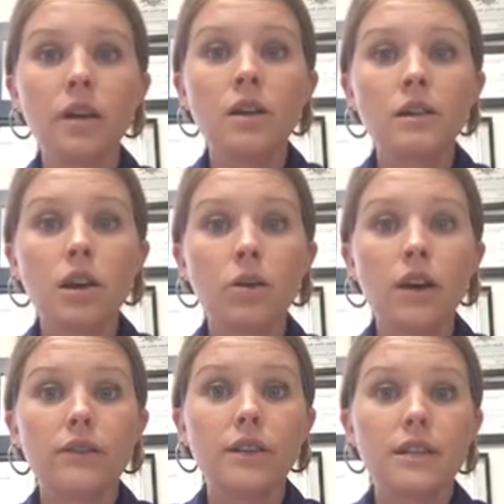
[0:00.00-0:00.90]
So
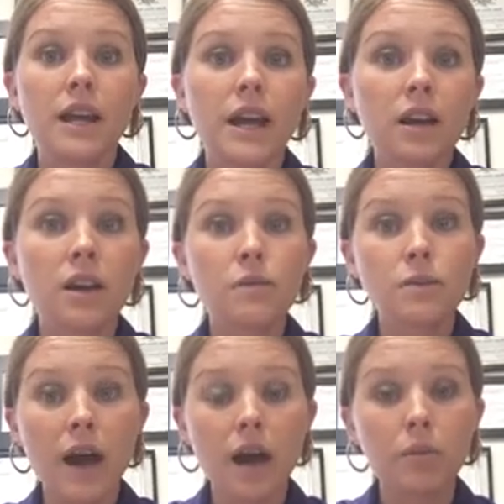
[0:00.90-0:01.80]
if the tick comes
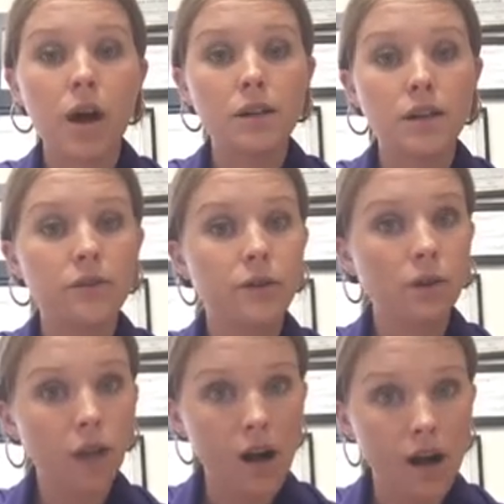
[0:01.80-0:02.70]
back positive
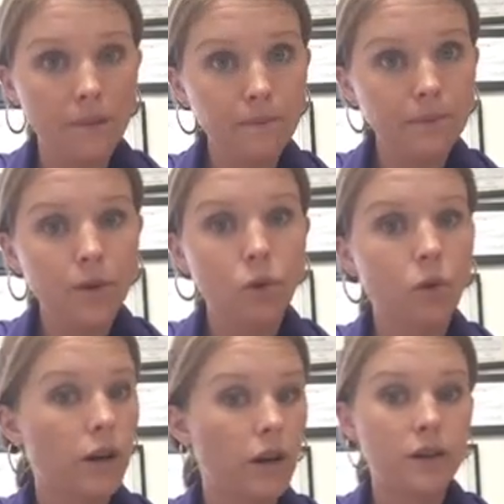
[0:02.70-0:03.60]
for Lyme
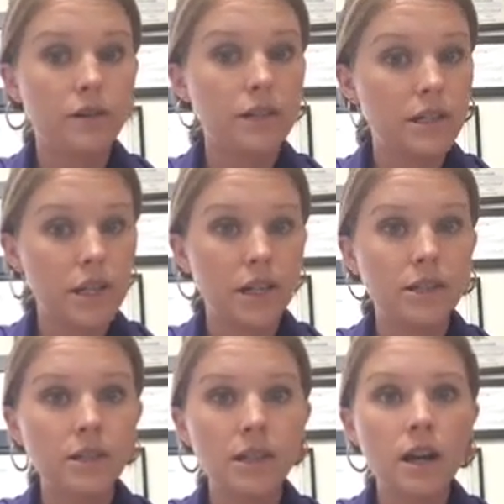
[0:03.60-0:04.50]
or any other
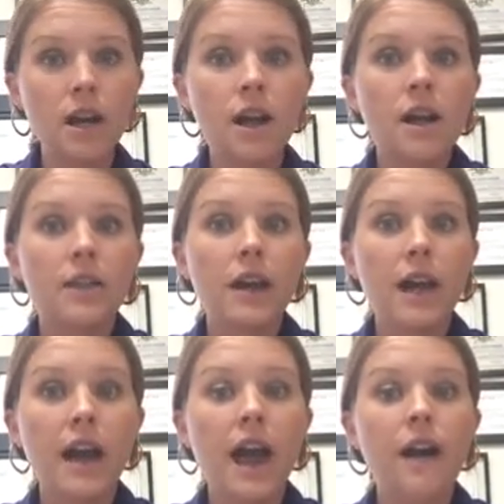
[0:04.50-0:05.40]
disease, then
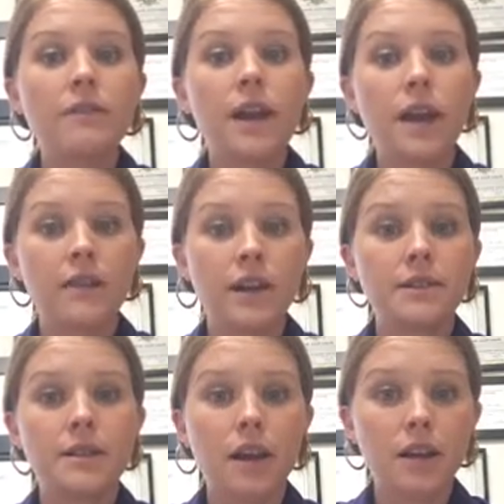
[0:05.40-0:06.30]
I have the
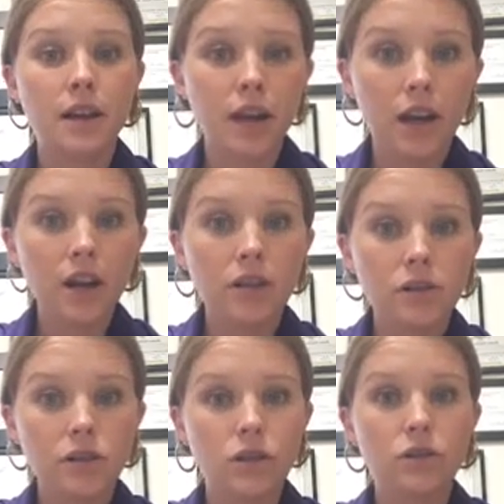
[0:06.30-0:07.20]
evidence I need
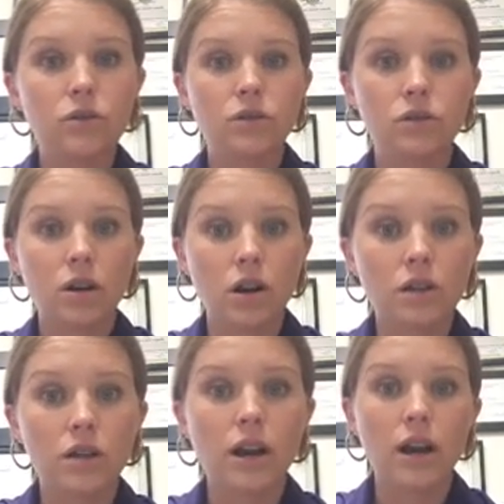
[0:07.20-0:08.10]
to
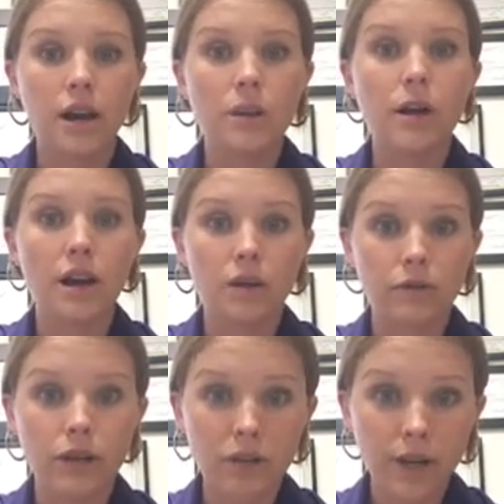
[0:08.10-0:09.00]
start an antibiotic
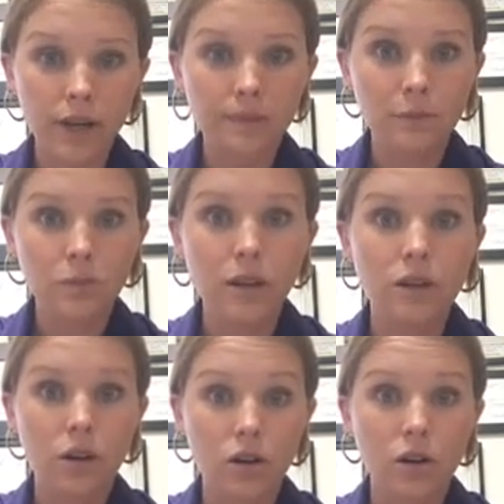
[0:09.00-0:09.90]
regimen with my
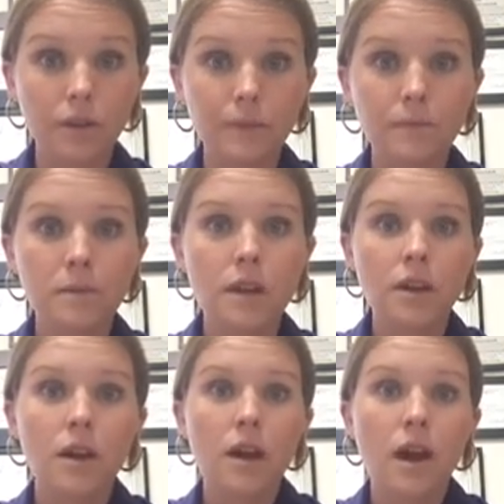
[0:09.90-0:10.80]
daughter.
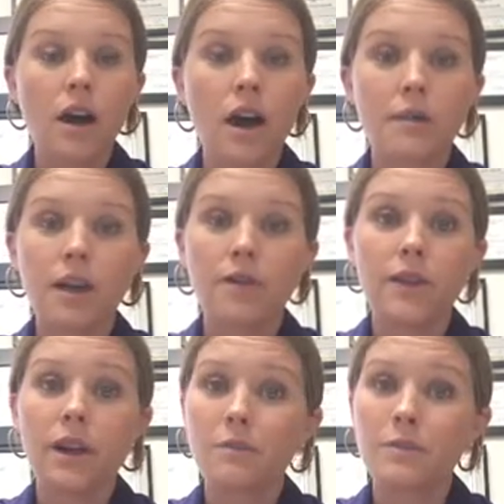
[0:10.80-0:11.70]
And if
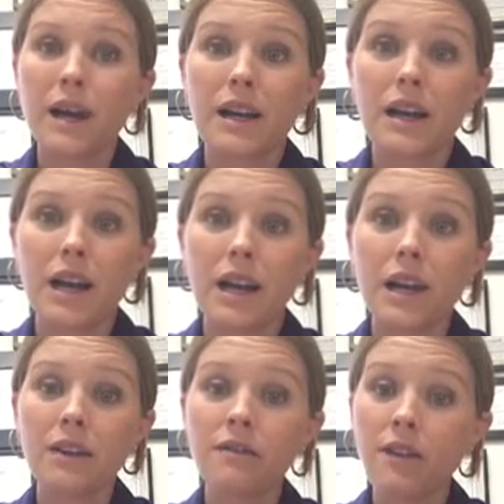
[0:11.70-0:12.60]
it comes back
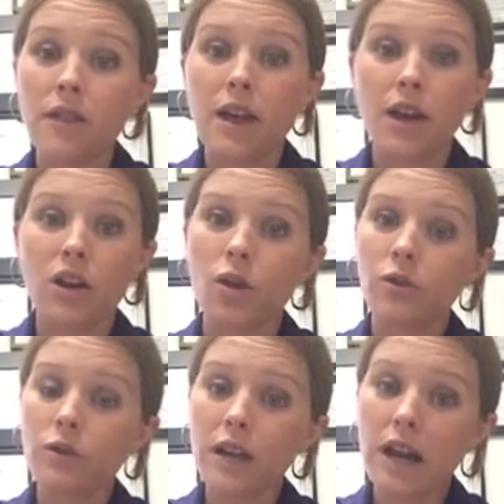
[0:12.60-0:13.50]
negative, then
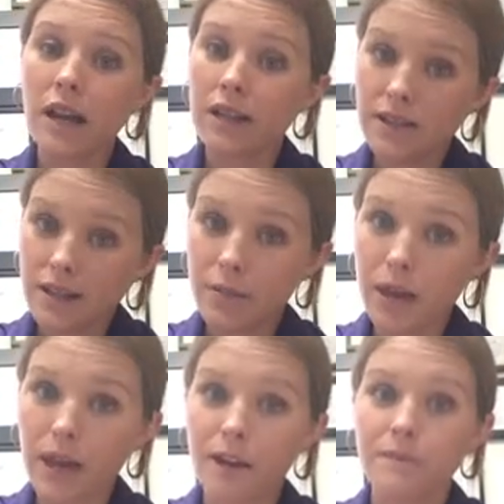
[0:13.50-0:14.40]
hopefully I can sleep
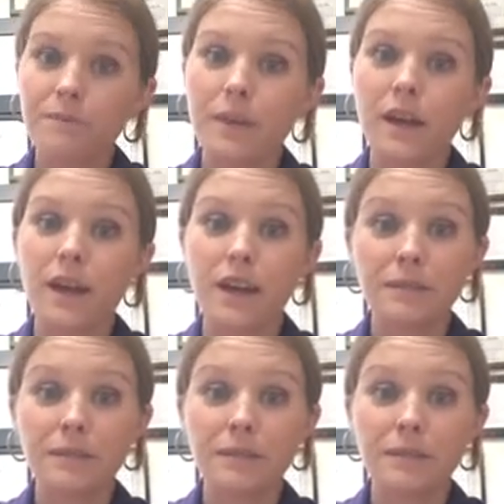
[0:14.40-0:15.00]
again at night.